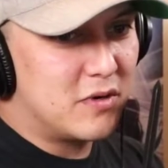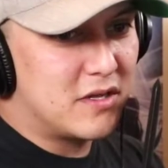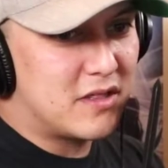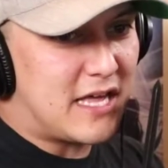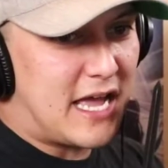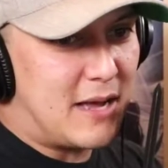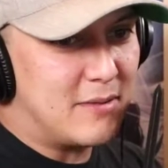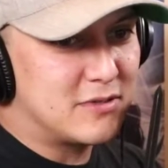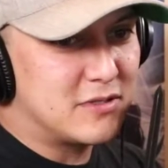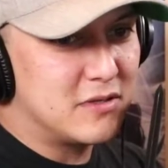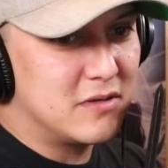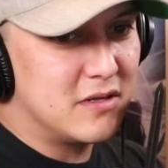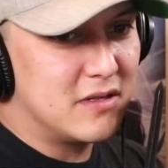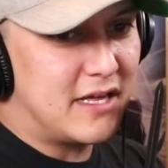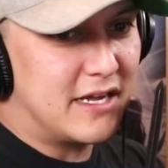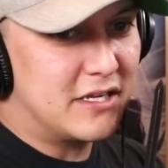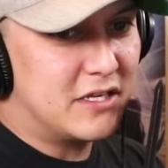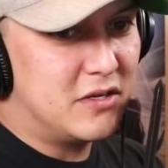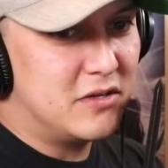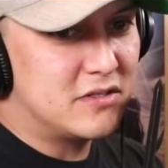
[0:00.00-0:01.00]
Absolutely, like
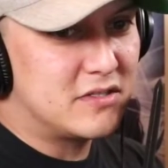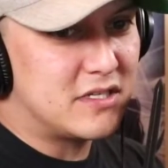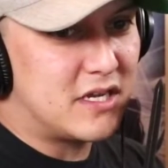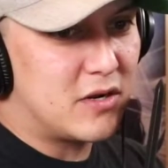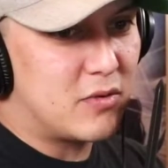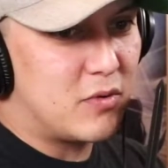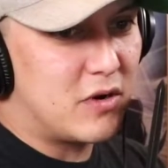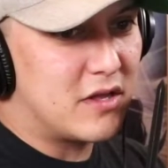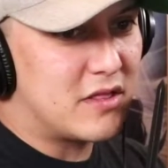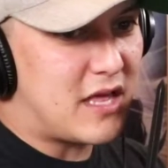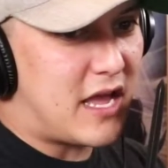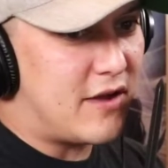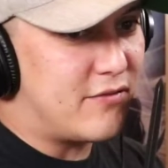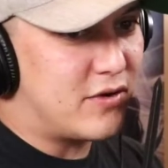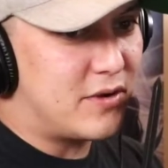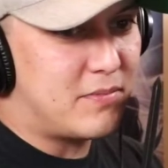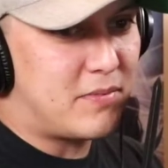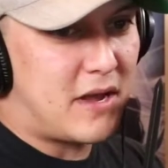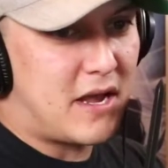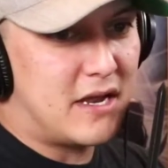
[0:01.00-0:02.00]
you said, worth every
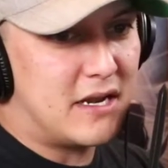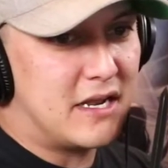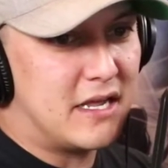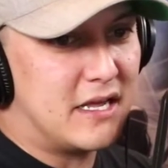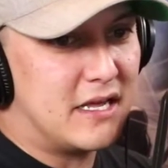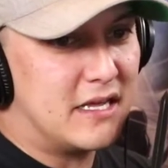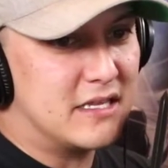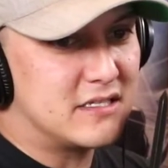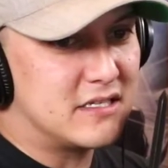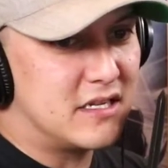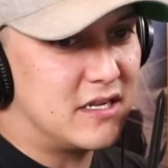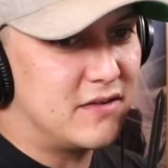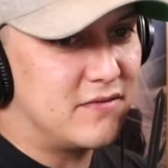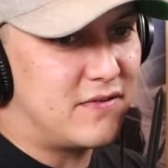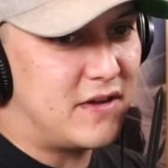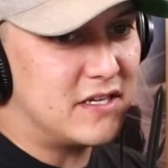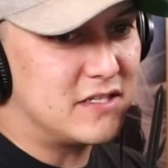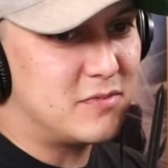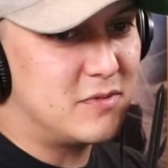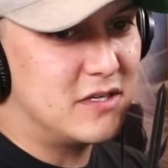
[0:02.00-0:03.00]
penny. It's an
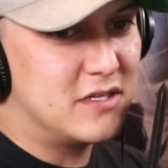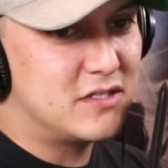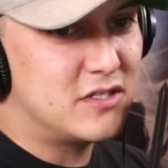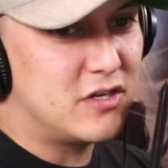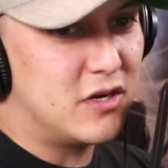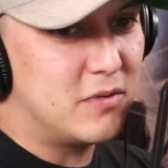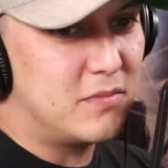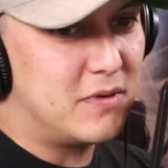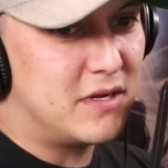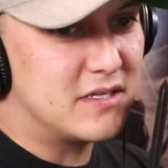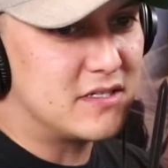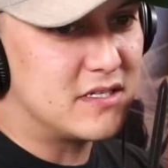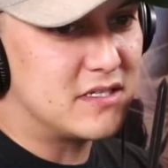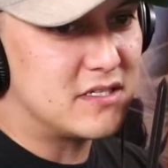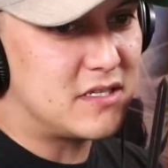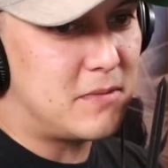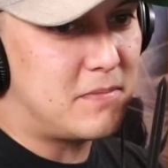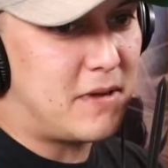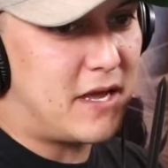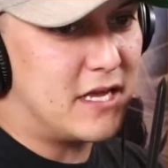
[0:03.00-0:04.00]
investment into your business that
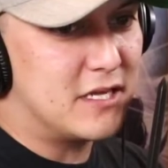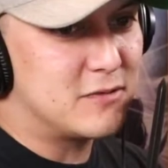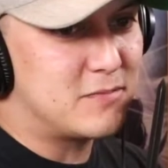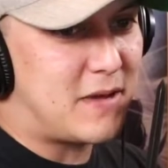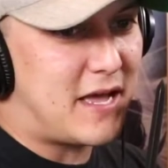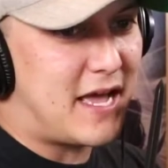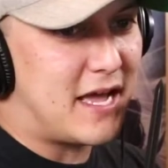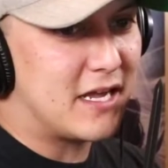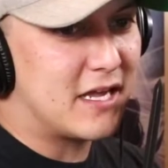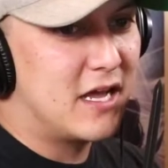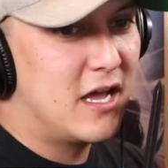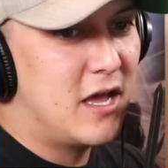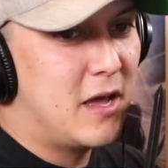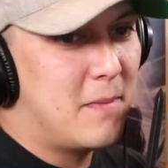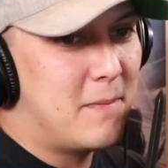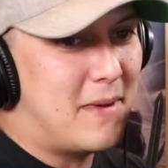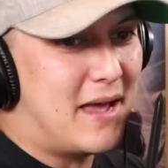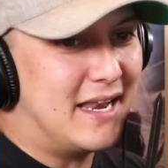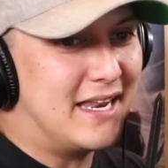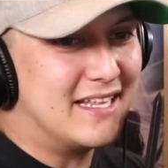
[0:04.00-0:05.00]
pays back
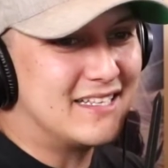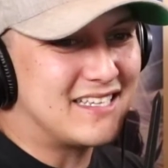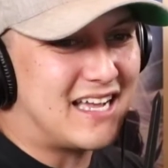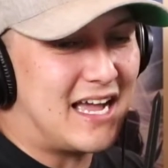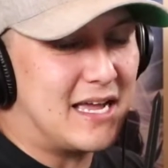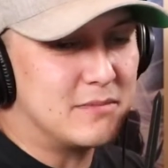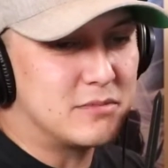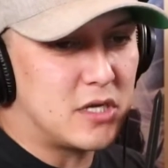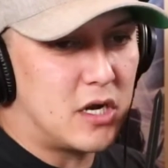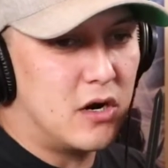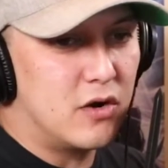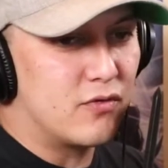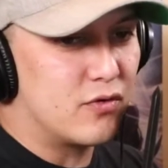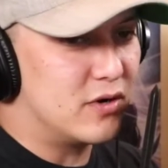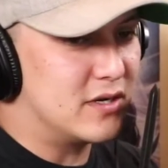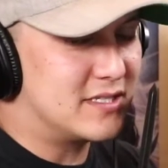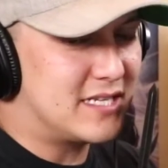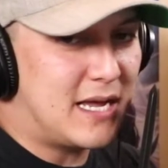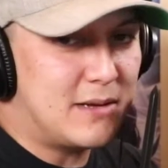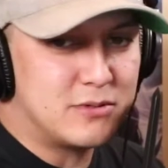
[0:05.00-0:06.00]
many times over. It's
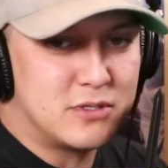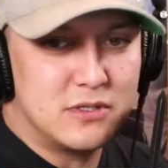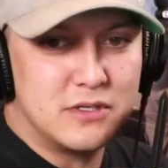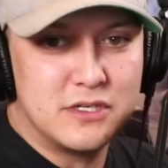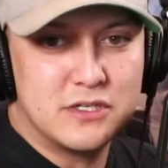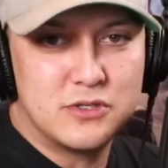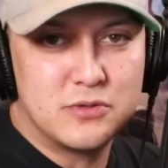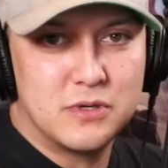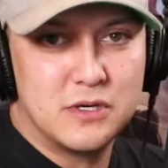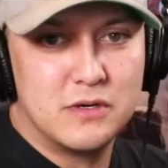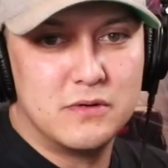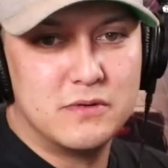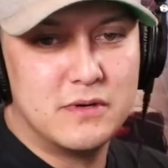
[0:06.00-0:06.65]
absolutely true.